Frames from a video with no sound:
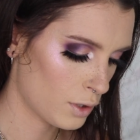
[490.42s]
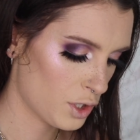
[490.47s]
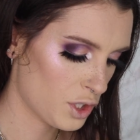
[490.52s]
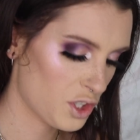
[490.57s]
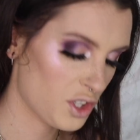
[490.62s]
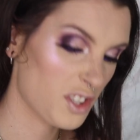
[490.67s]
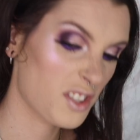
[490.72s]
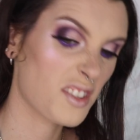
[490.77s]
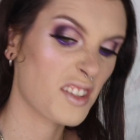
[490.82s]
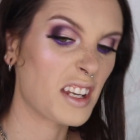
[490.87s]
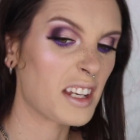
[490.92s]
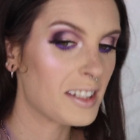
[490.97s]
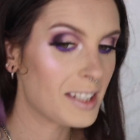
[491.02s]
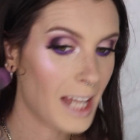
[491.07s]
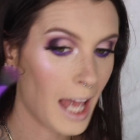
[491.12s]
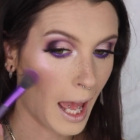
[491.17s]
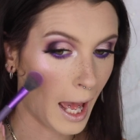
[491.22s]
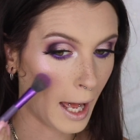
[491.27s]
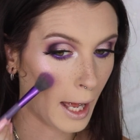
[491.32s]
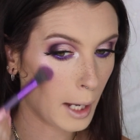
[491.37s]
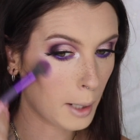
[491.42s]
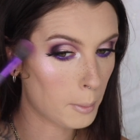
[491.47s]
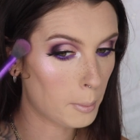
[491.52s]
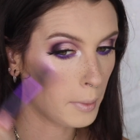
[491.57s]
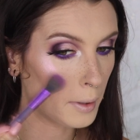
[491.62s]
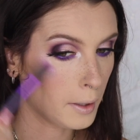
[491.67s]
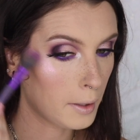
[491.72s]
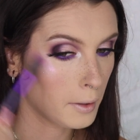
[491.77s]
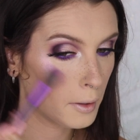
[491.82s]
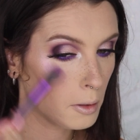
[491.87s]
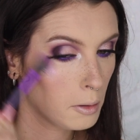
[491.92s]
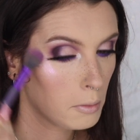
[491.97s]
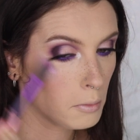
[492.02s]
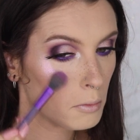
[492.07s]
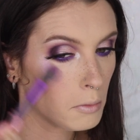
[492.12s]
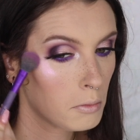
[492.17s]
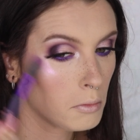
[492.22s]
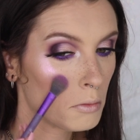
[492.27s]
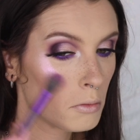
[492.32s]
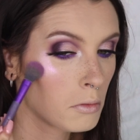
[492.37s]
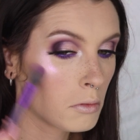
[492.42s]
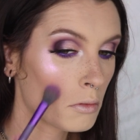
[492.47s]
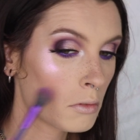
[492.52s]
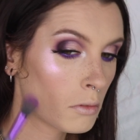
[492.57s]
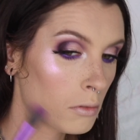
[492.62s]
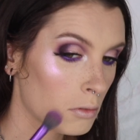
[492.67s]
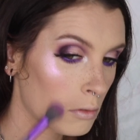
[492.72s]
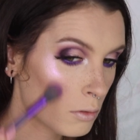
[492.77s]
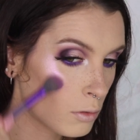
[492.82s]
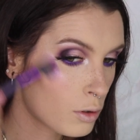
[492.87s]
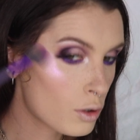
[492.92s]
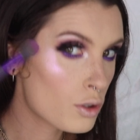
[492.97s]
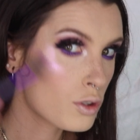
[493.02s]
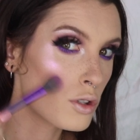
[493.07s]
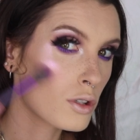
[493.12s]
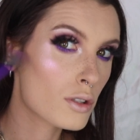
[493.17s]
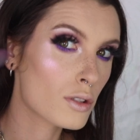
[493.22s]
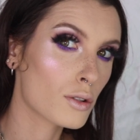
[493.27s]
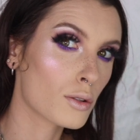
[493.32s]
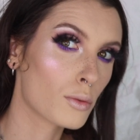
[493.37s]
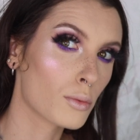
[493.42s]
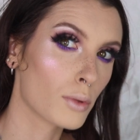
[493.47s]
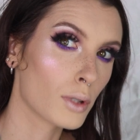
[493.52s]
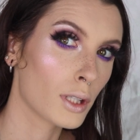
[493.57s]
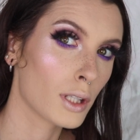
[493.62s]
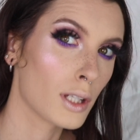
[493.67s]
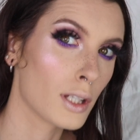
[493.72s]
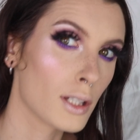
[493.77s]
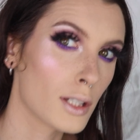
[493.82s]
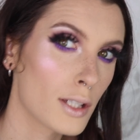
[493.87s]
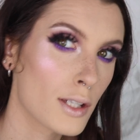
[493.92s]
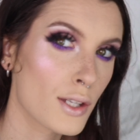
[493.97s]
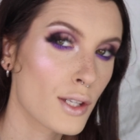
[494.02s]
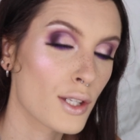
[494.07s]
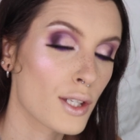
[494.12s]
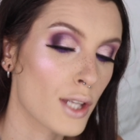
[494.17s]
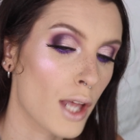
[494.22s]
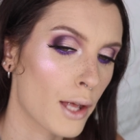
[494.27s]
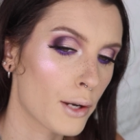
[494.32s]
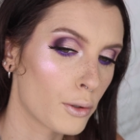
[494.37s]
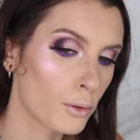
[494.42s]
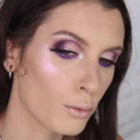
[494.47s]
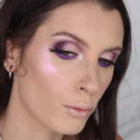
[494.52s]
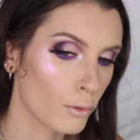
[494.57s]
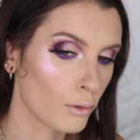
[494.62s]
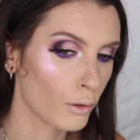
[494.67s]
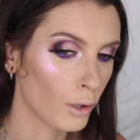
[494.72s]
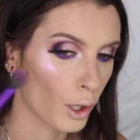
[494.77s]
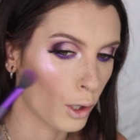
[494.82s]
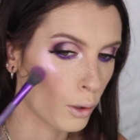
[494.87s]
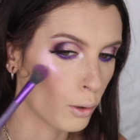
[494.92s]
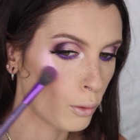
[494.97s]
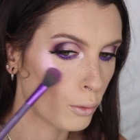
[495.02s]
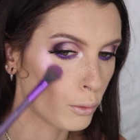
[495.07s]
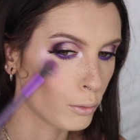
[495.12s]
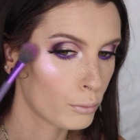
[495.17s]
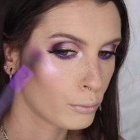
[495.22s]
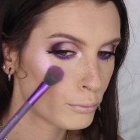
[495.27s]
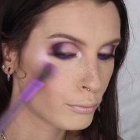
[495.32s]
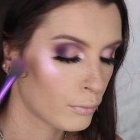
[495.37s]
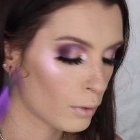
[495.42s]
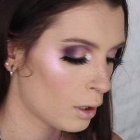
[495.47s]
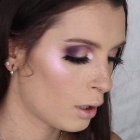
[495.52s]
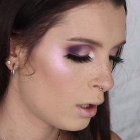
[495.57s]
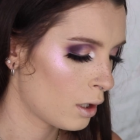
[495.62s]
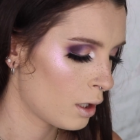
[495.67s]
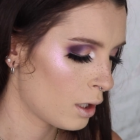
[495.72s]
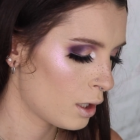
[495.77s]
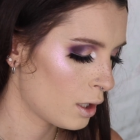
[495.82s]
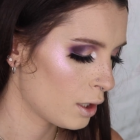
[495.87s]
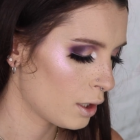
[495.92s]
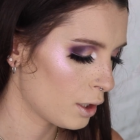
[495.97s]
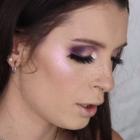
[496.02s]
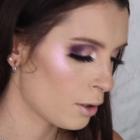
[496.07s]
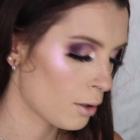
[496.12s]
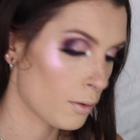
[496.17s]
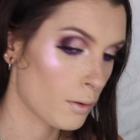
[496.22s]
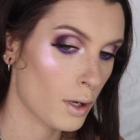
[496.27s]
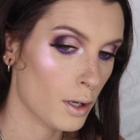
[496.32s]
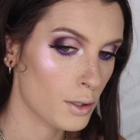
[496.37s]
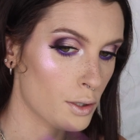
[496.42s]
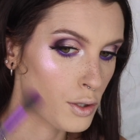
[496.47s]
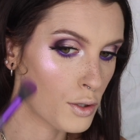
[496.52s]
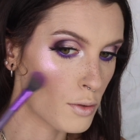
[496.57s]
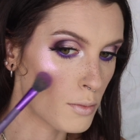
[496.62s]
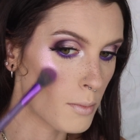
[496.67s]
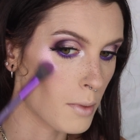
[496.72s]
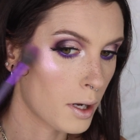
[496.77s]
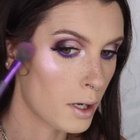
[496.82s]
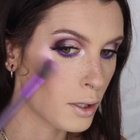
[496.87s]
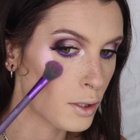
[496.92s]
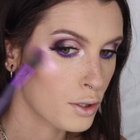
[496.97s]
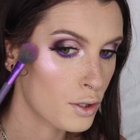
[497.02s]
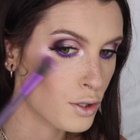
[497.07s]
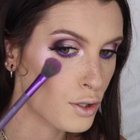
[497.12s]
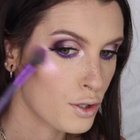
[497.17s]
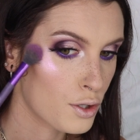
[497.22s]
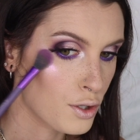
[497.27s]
Just a tad bit. Just a really subtle glow. You know, not too much.